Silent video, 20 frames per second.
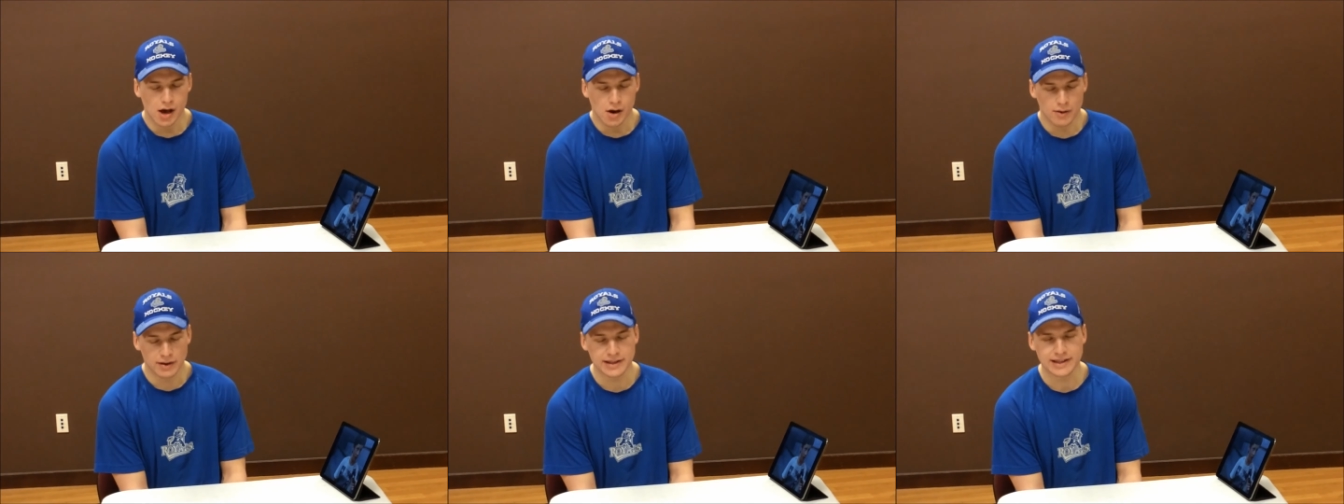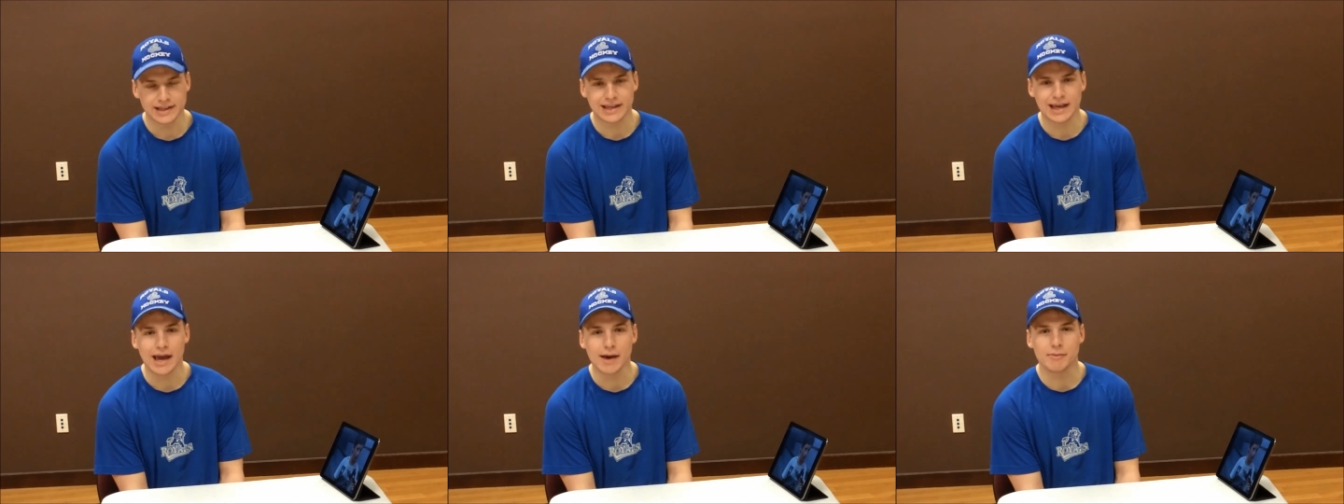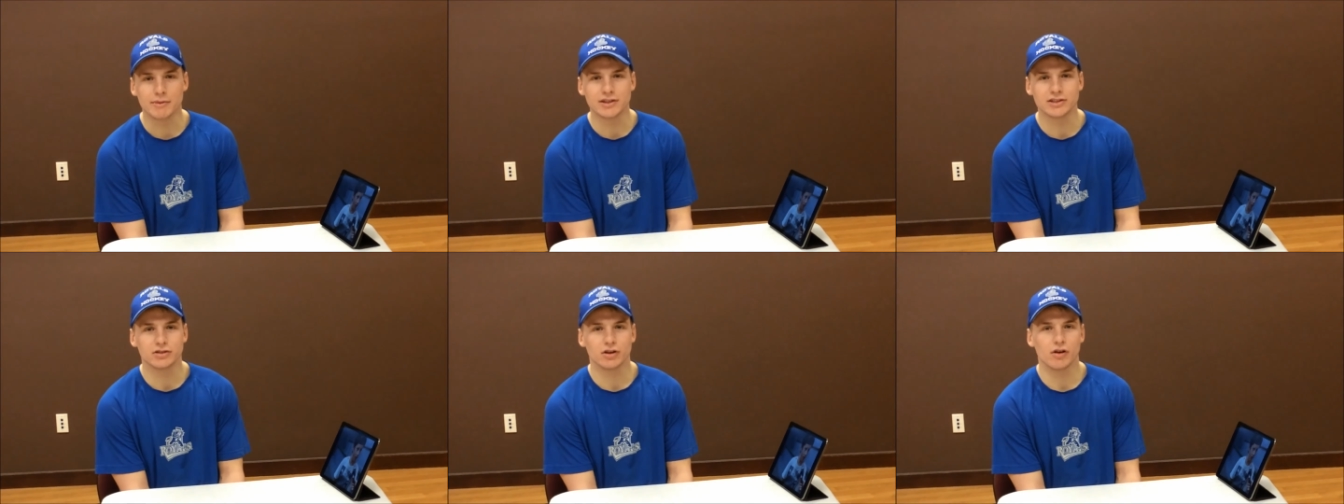when the
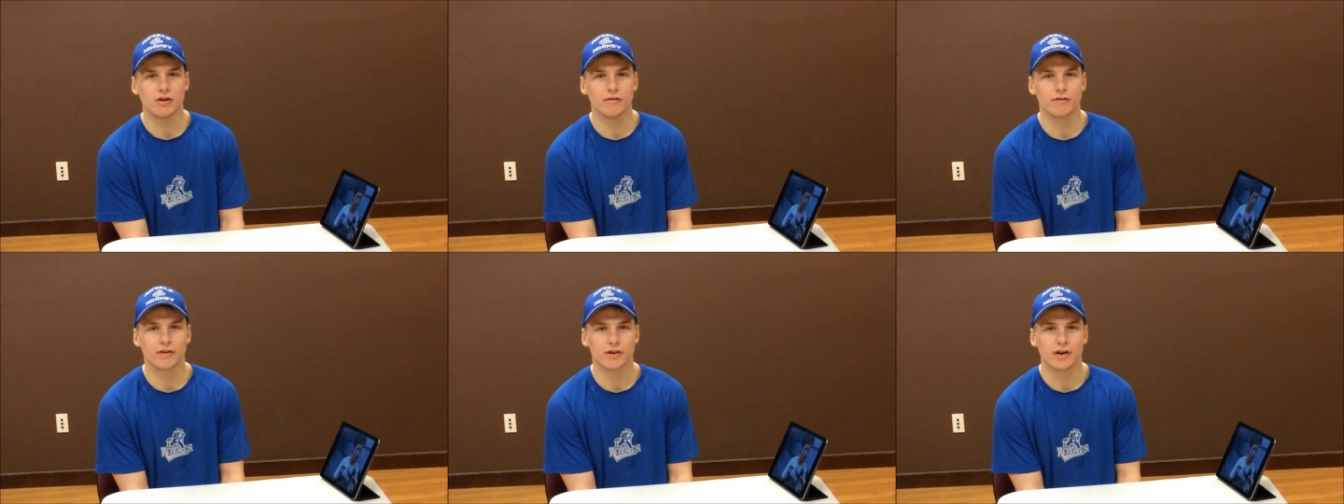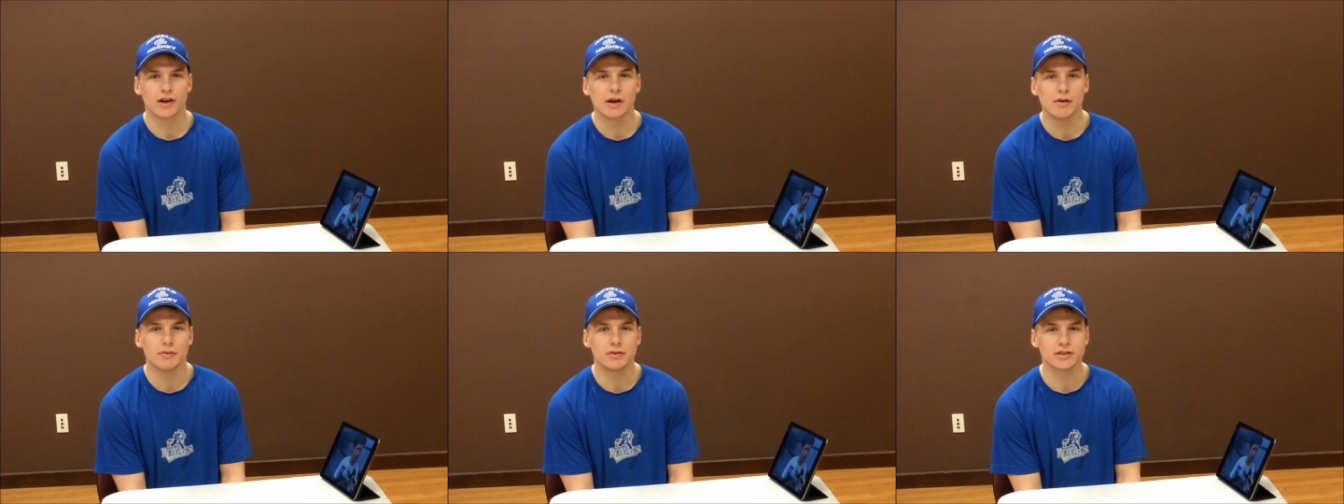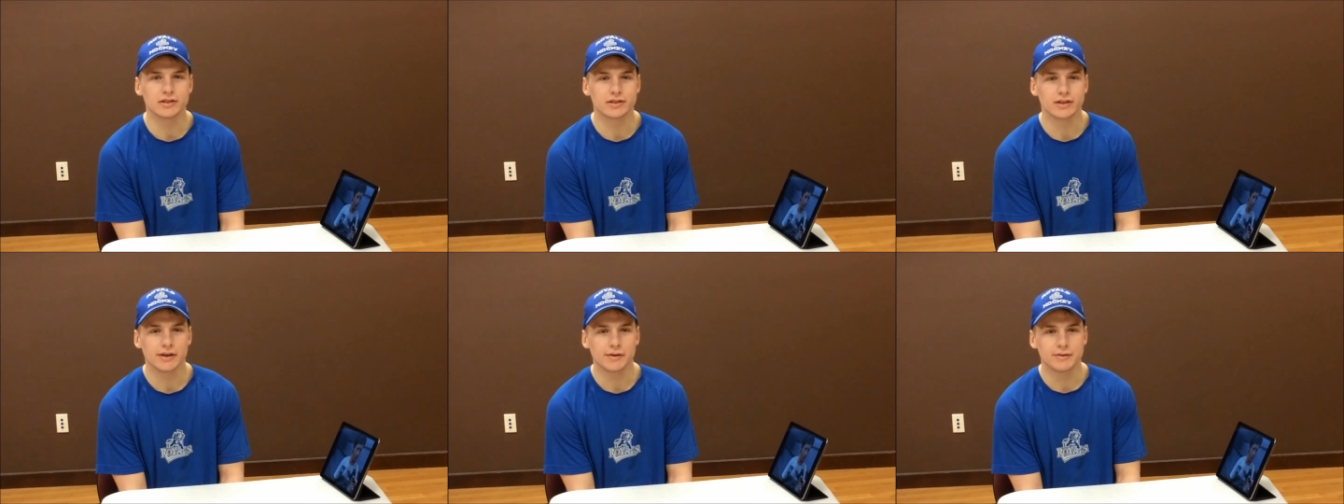game was over it
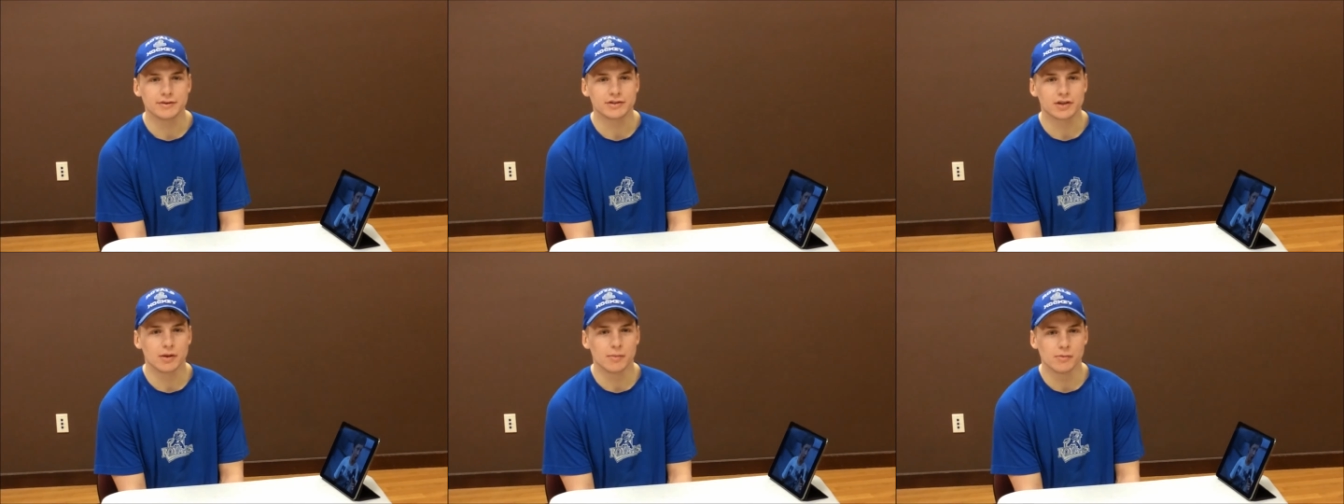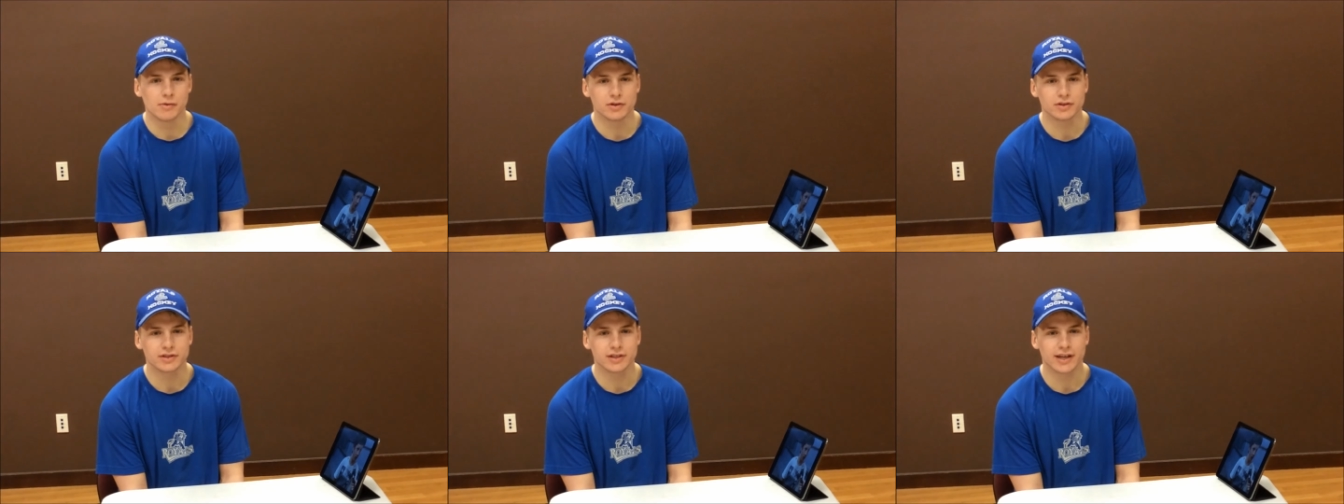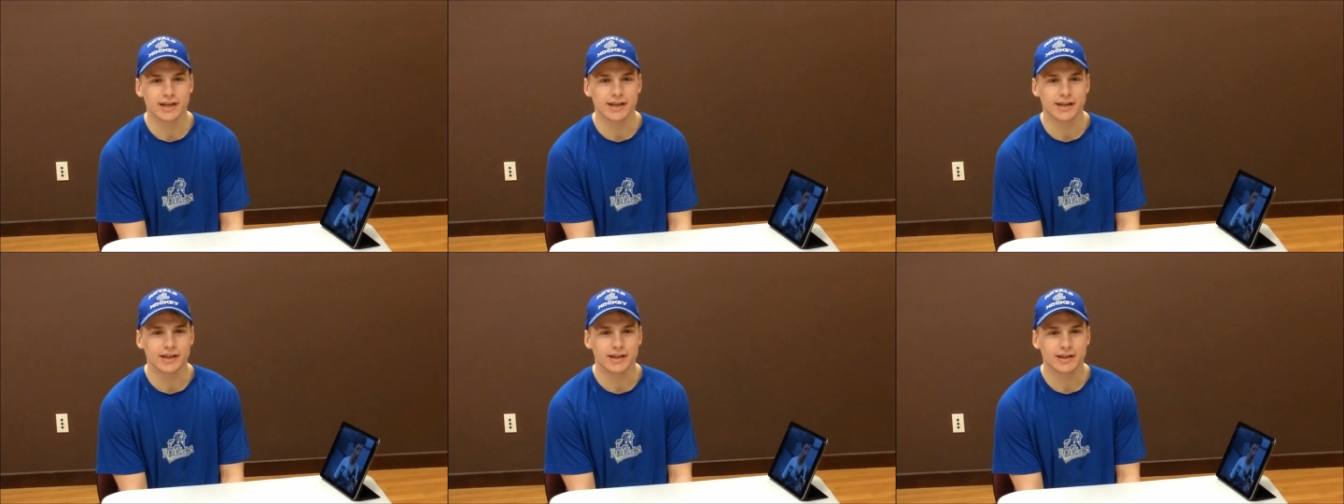was it was almost
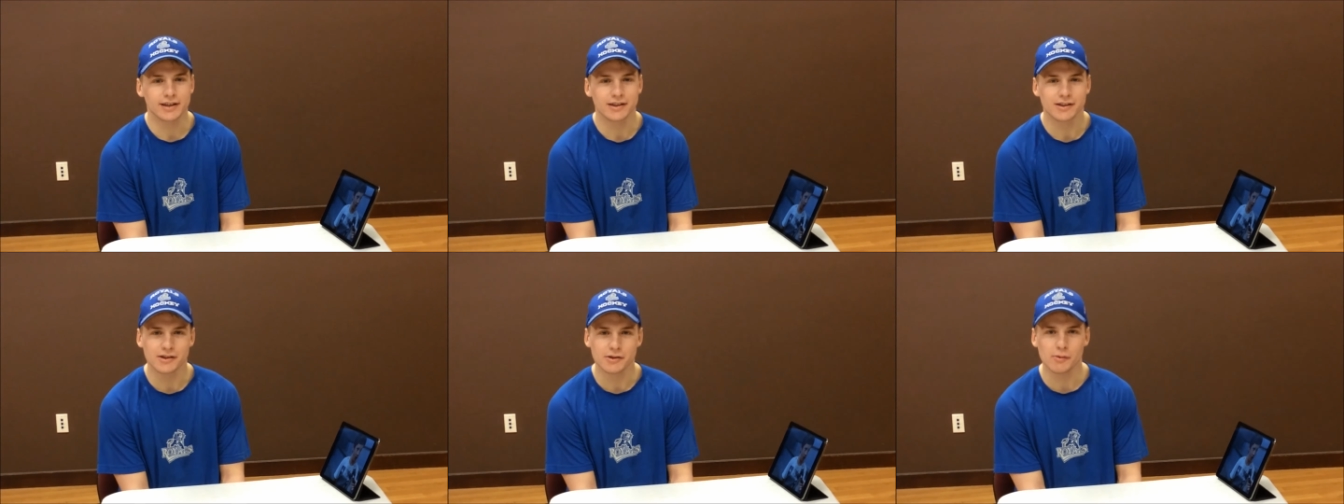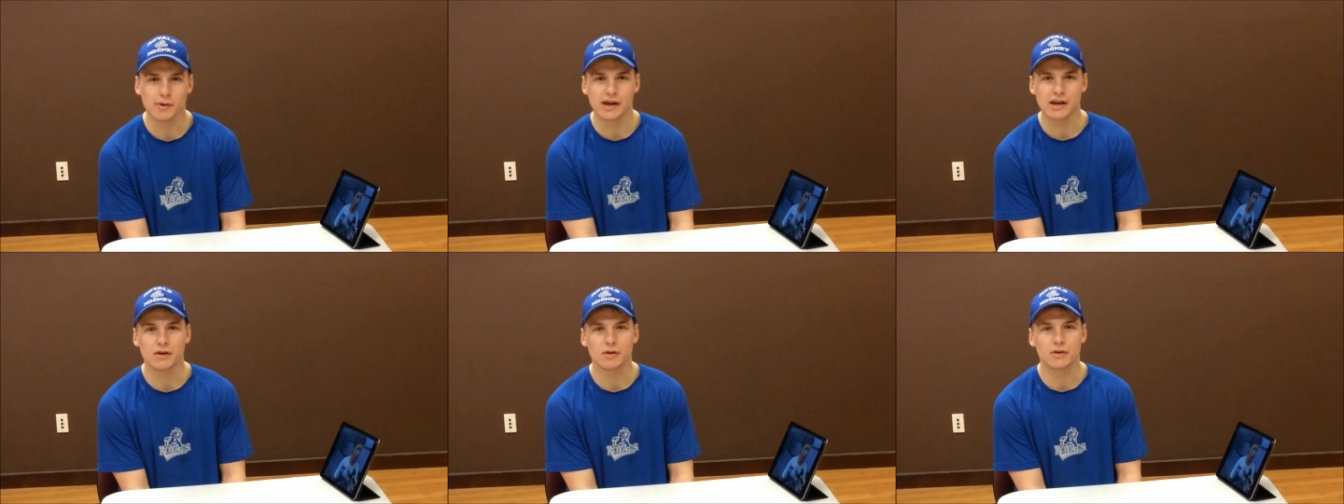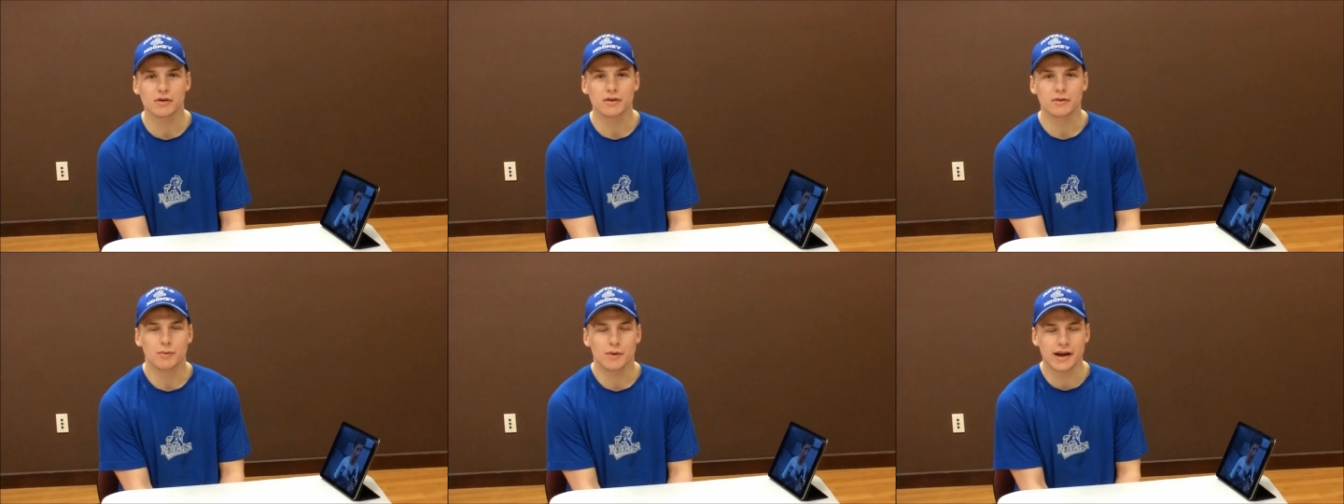like the weight
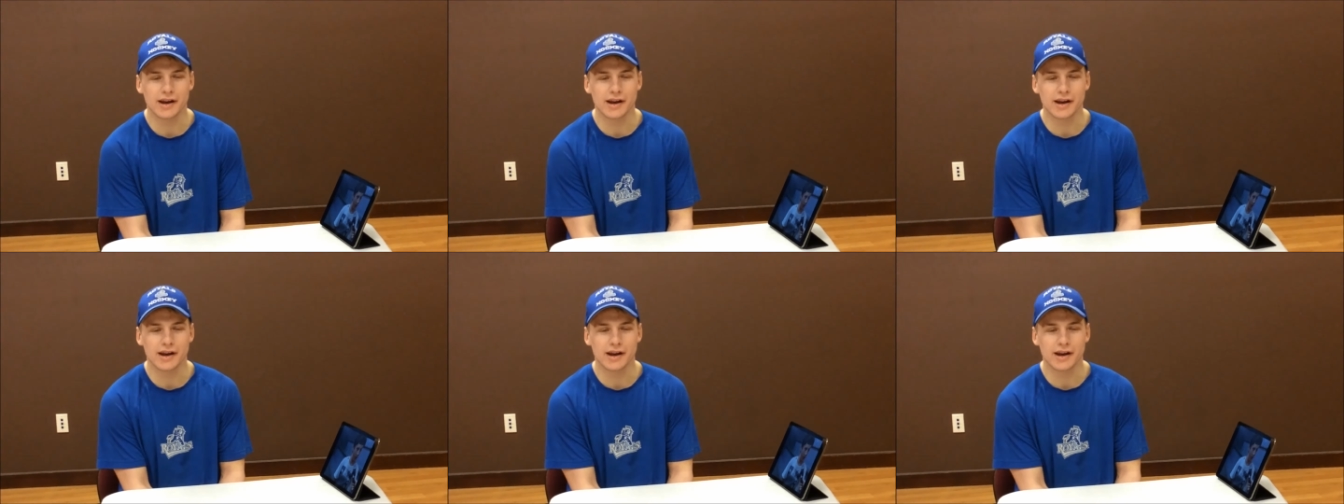of,